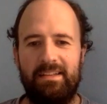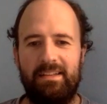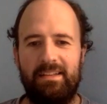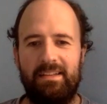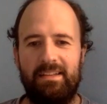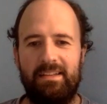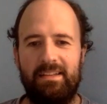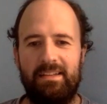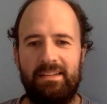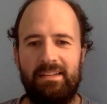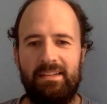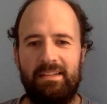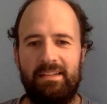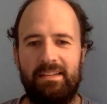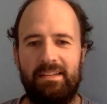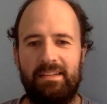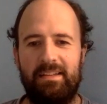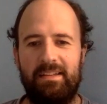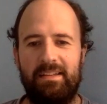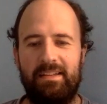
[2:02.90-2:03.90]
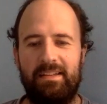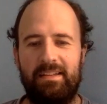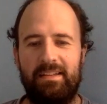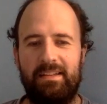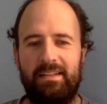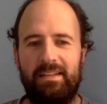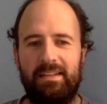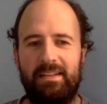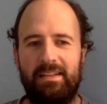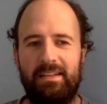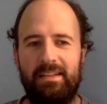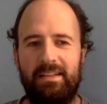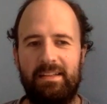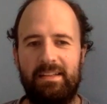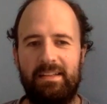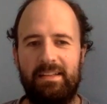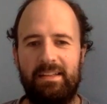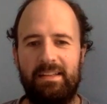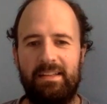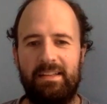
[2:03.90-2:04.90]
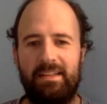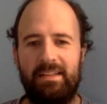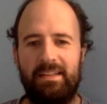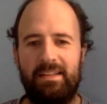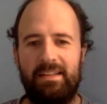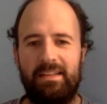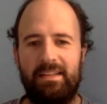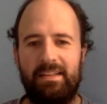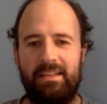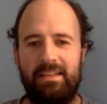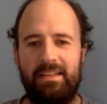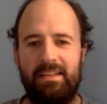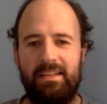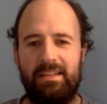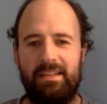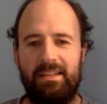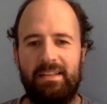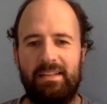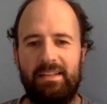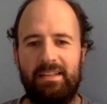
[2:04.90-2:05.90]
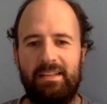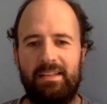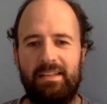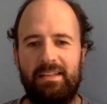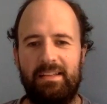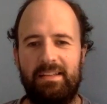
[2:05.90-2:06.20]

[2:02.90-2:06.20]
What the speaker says: This person isn't speaking.